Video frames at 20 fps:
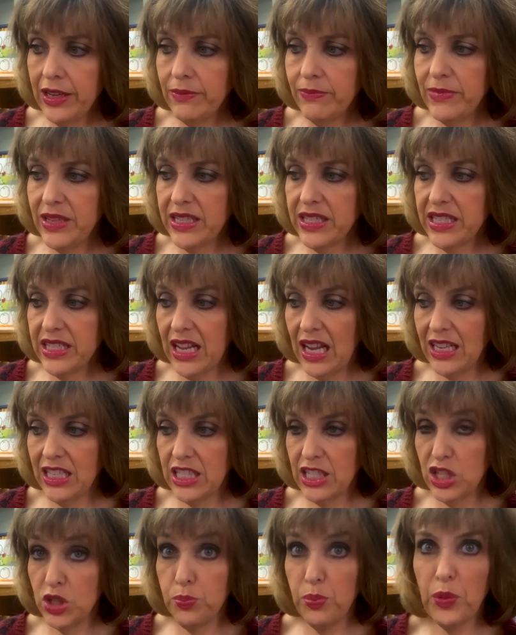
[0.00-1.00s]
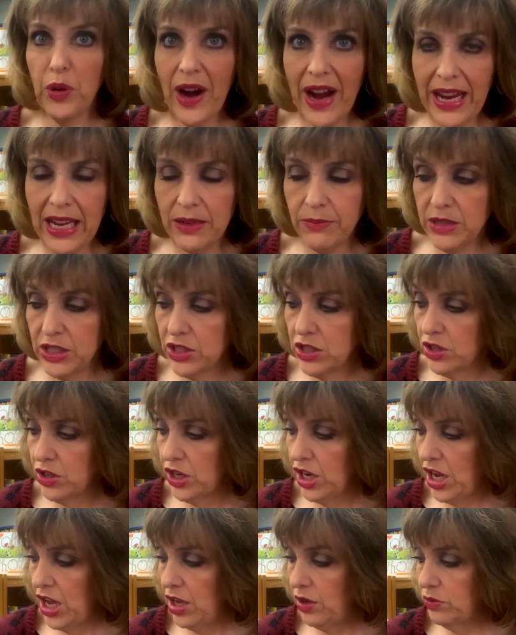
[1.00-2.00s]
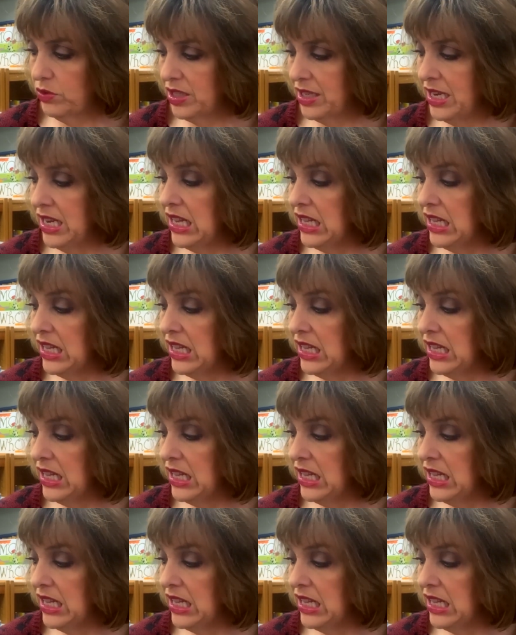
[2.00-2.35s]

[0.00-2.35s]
Miss Skunk sprayed Mr. Goat.